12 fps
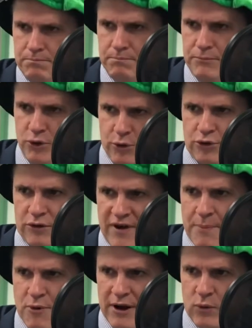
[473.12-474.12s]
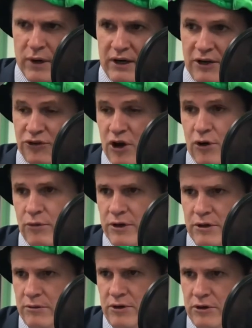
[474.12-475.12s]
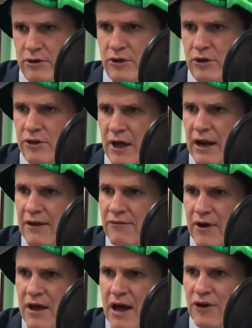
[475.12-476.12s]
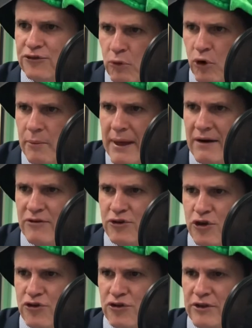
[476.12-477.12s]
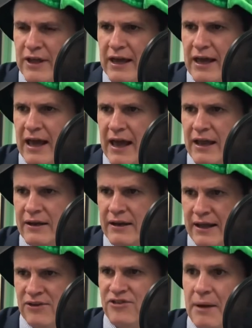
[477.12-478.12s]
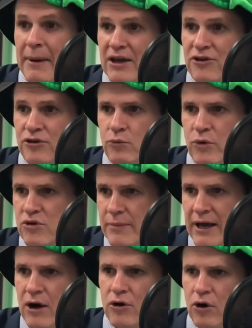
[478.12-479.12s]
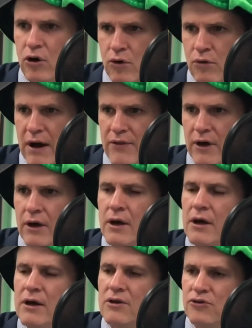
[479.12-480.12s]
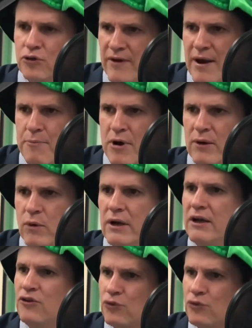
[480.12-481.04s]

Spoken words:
You want to evaporate quickly. So they'll have a small amount of detergent in there and some agent, whether it be alcohol or other, to evaporate quickly.